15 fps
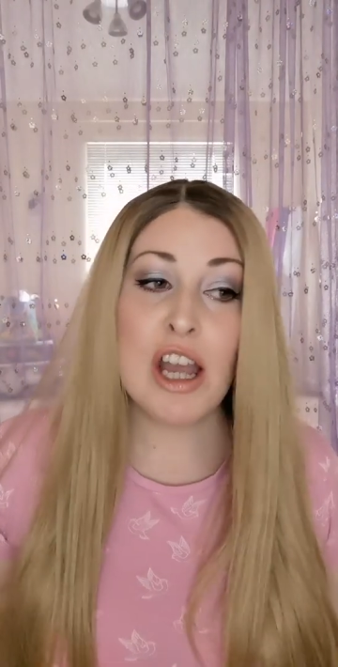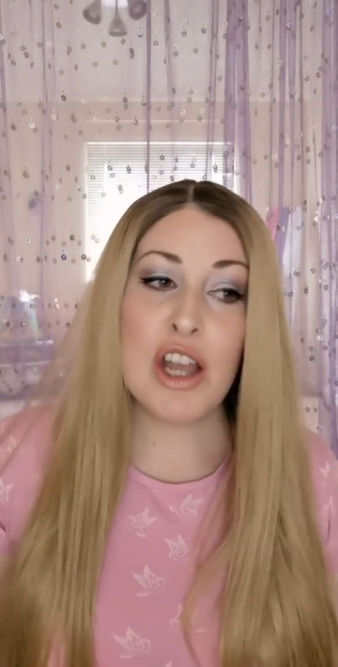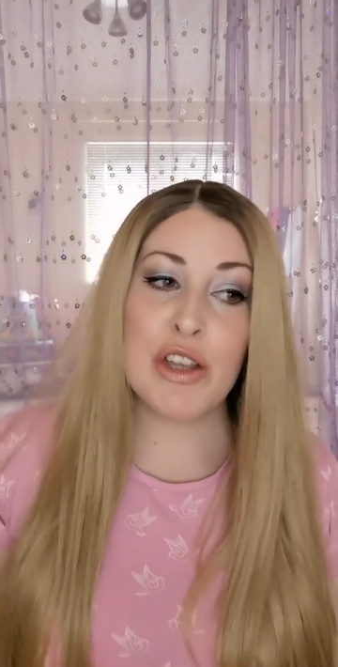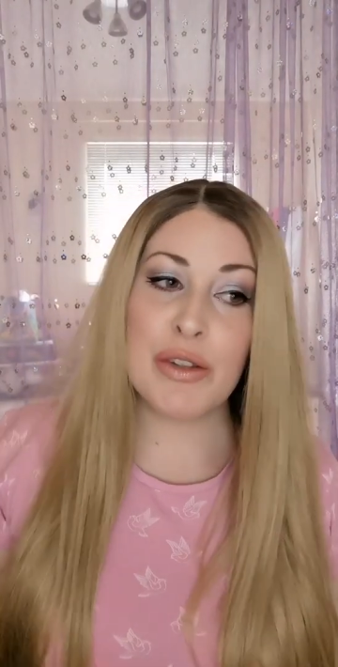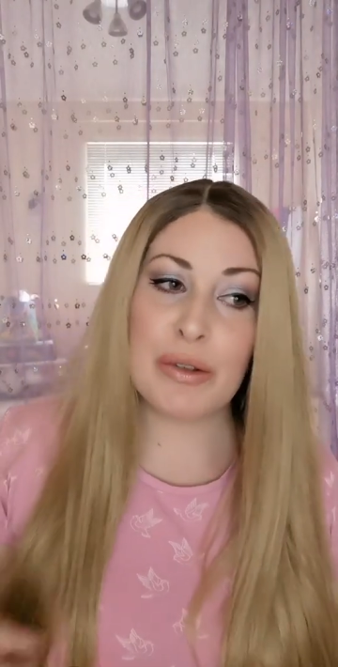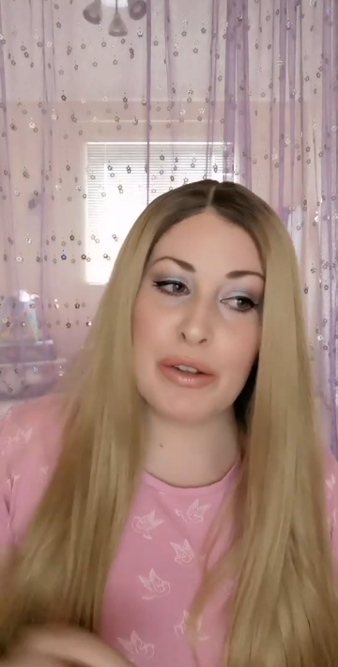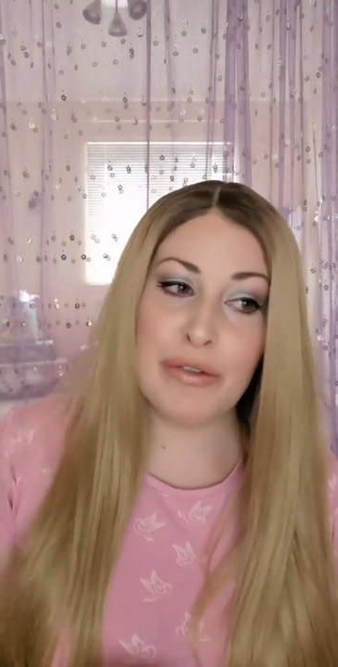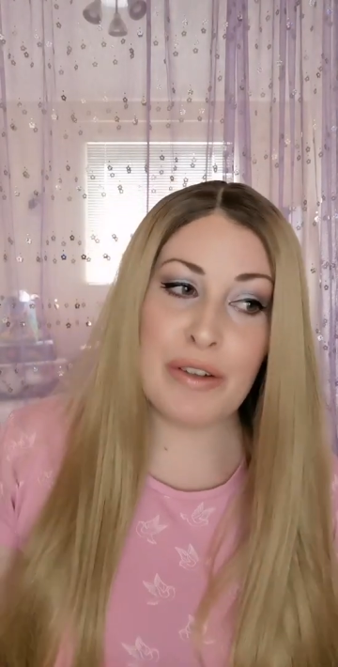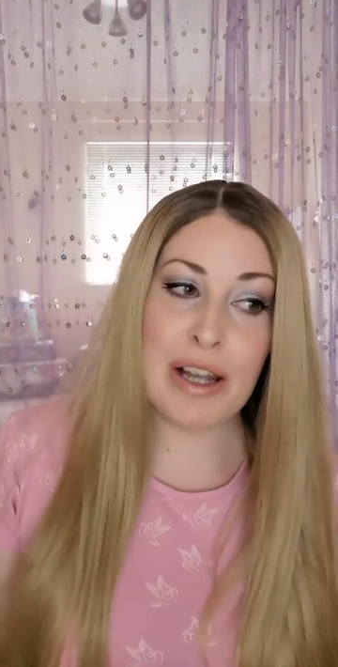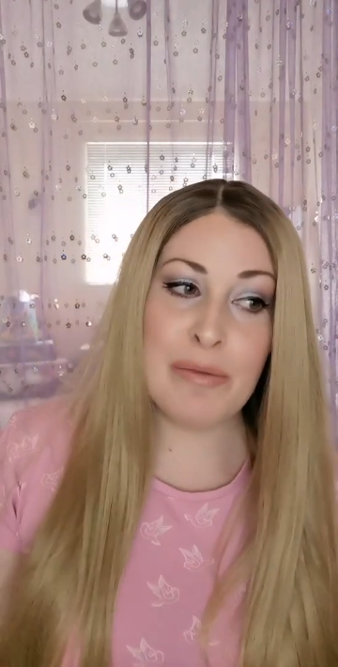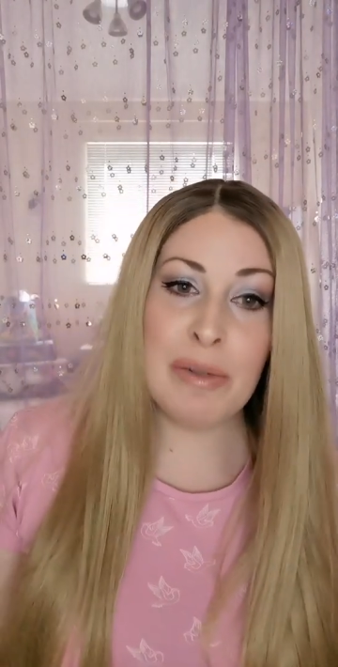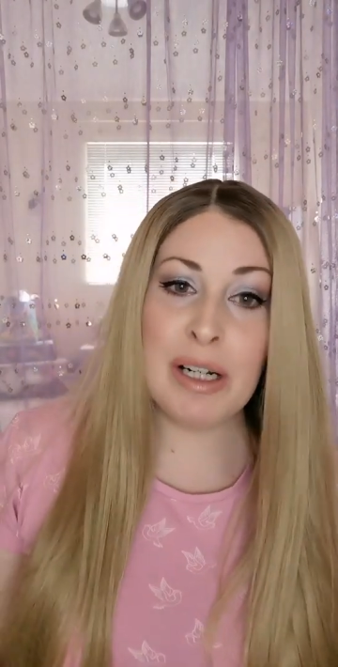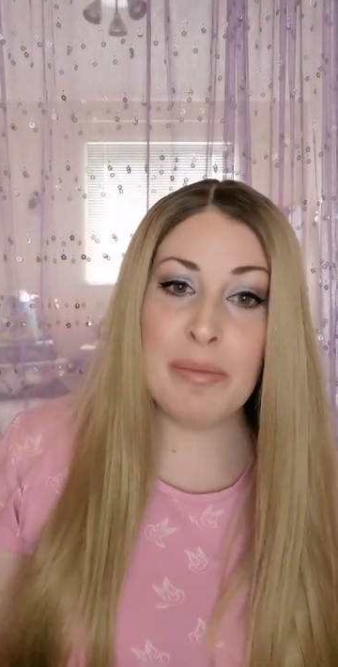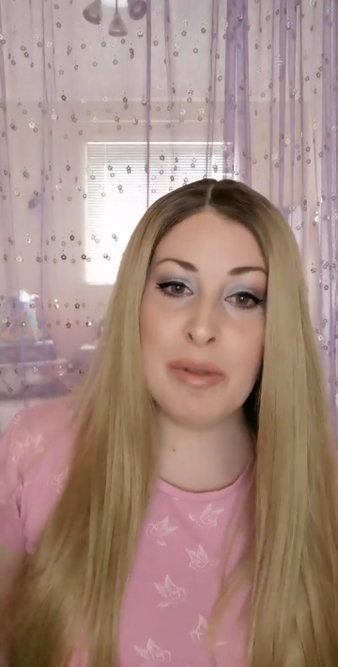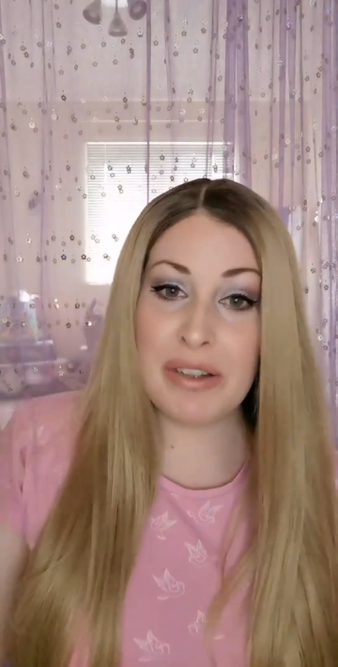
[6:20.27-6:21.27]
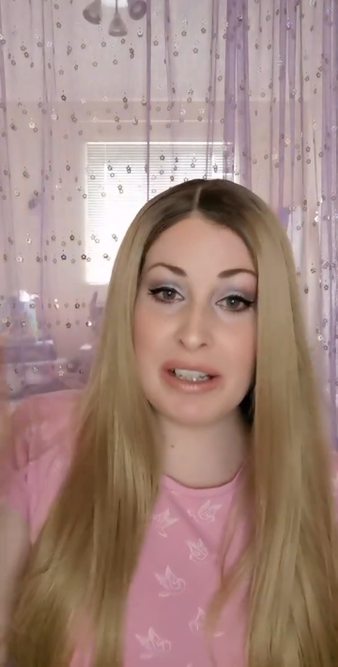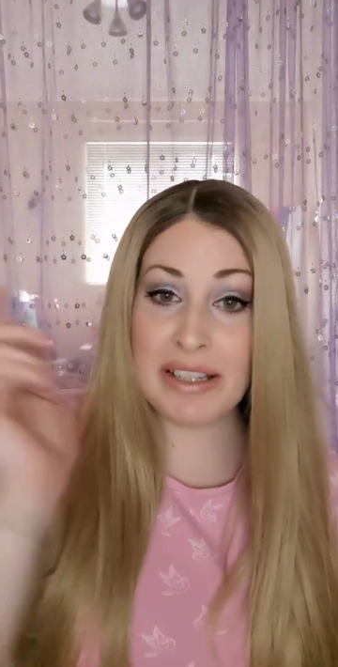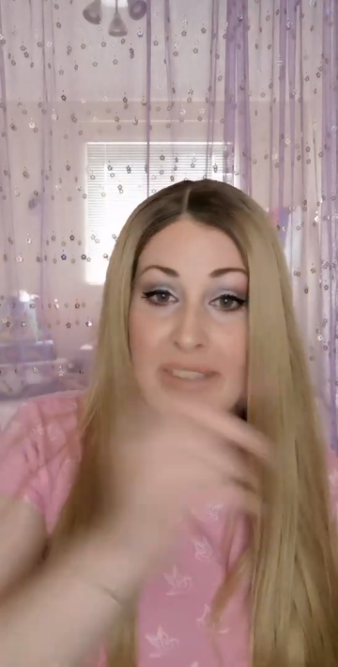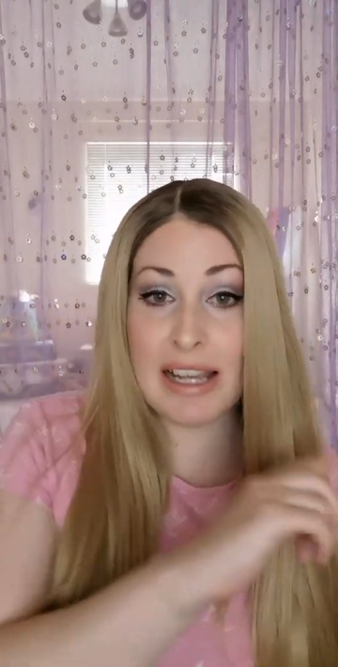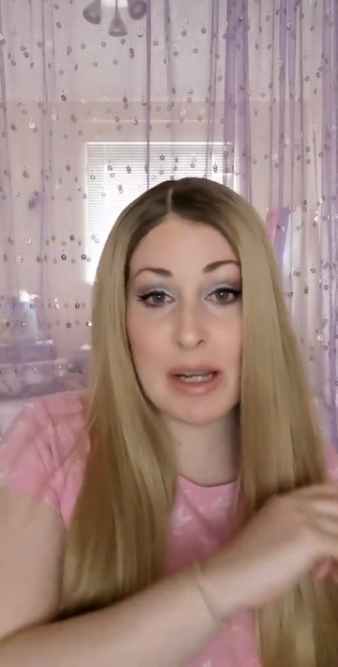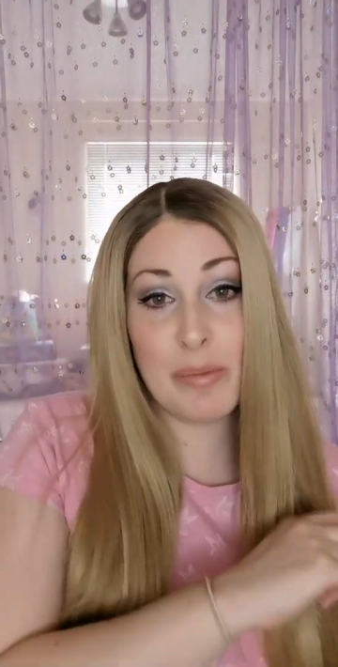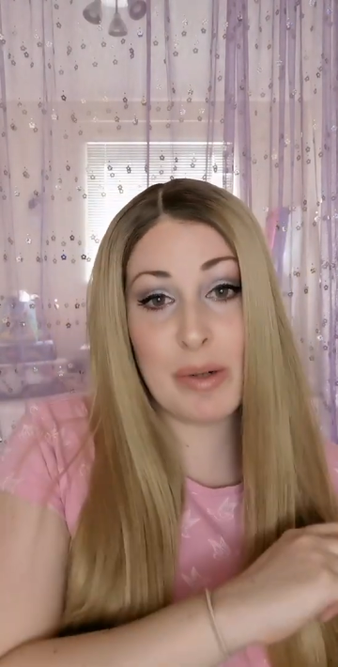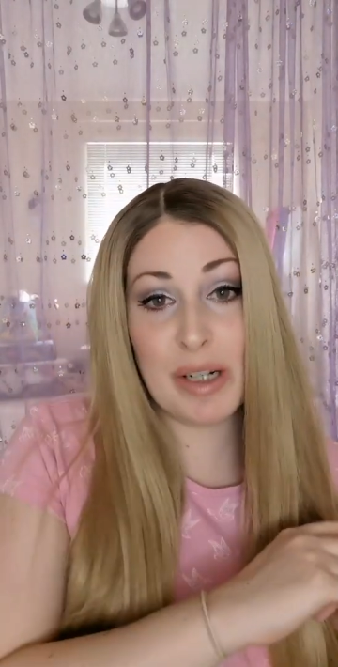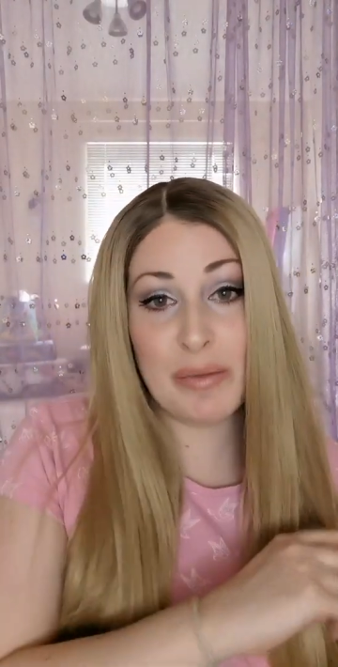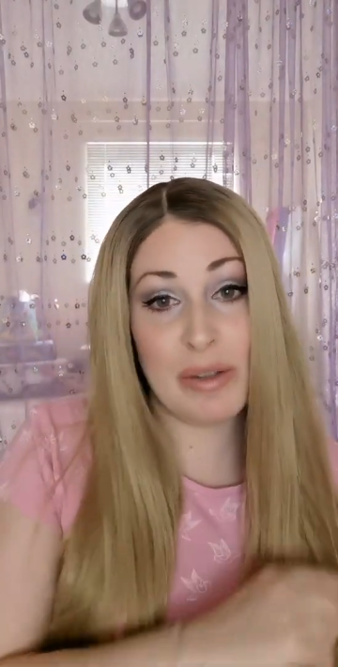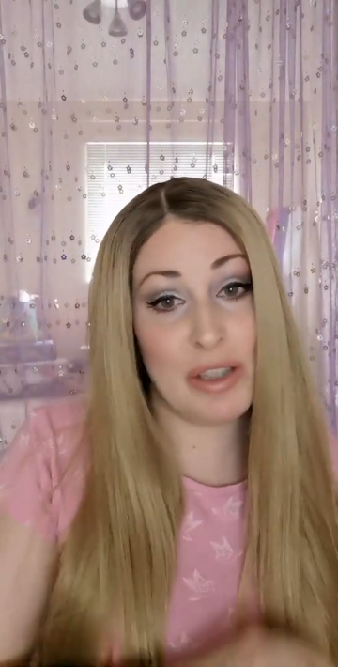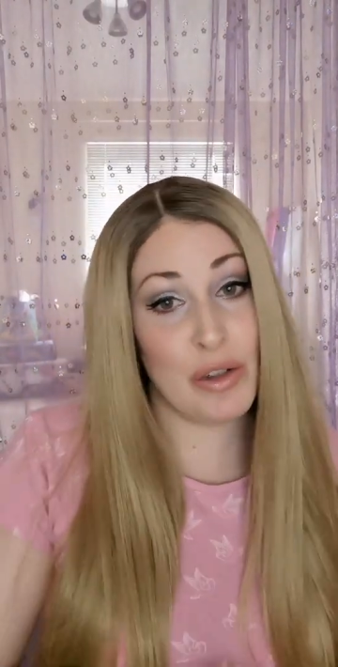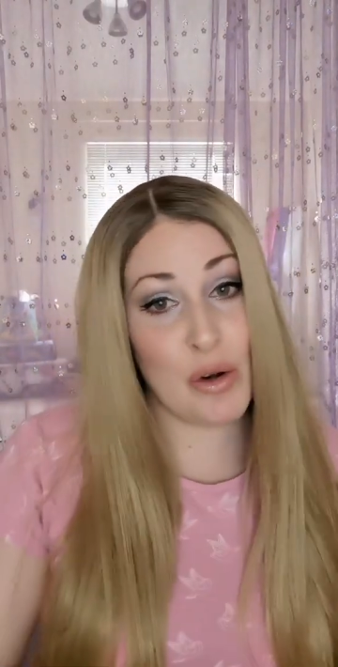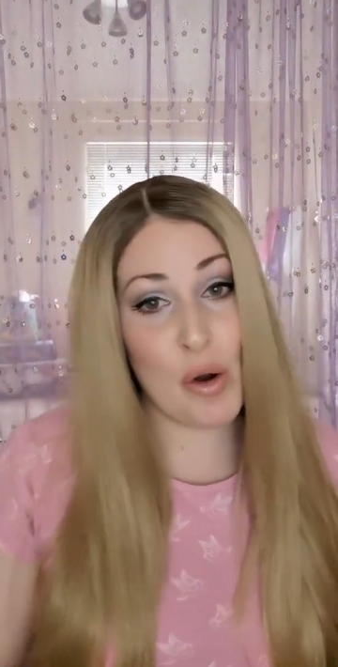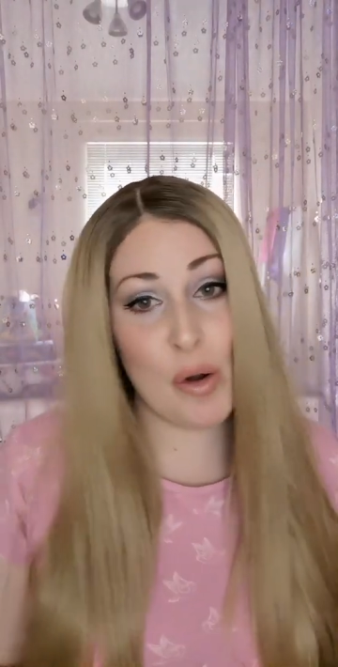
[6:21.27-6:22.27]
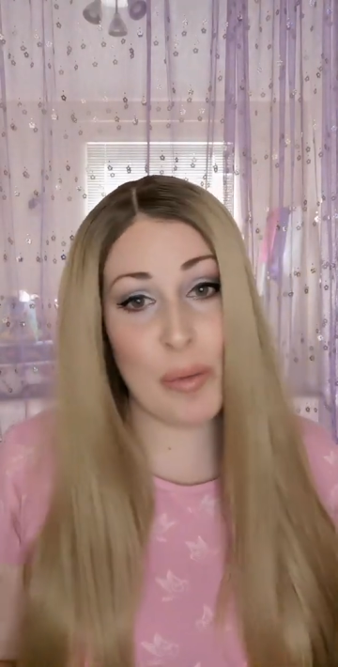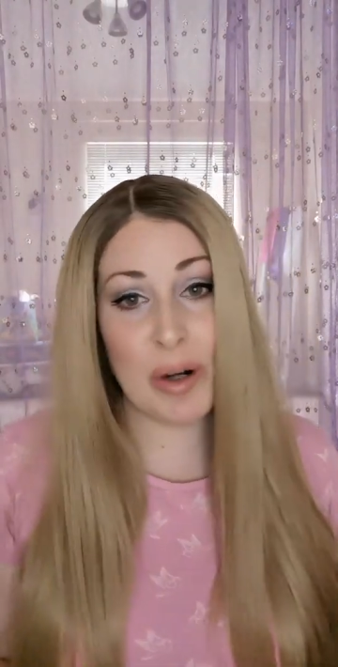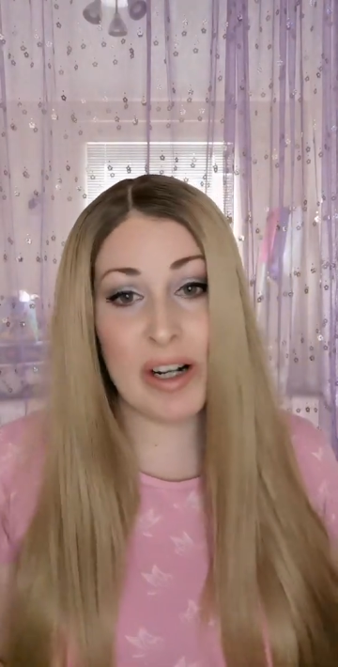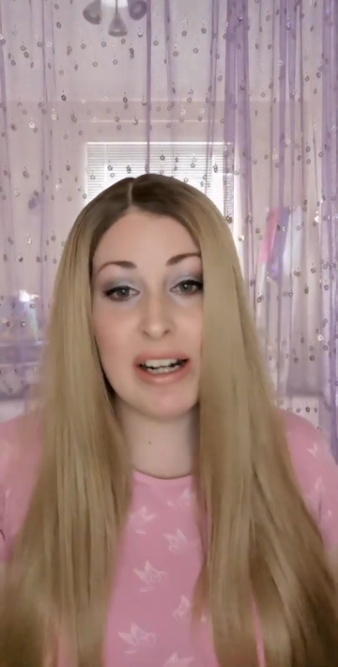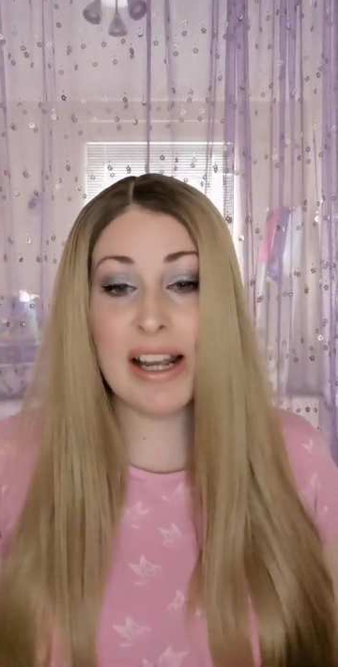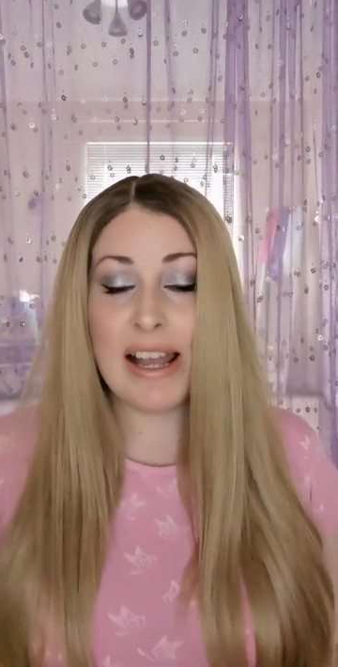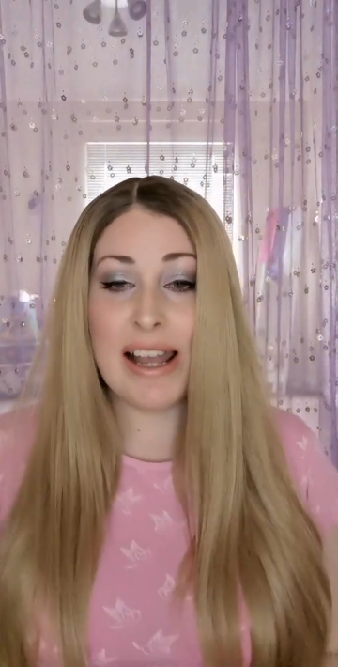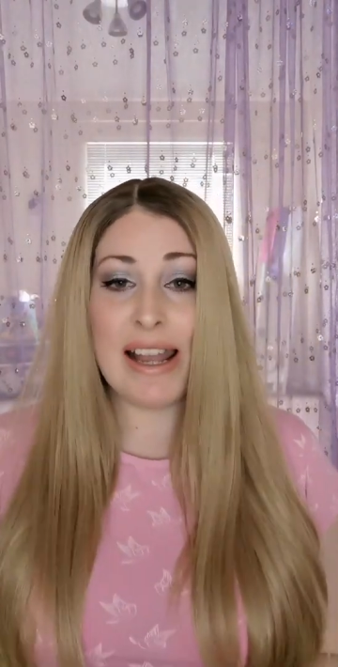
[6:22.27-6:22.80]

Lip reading: So I find when I'm doing a side braid with a topper,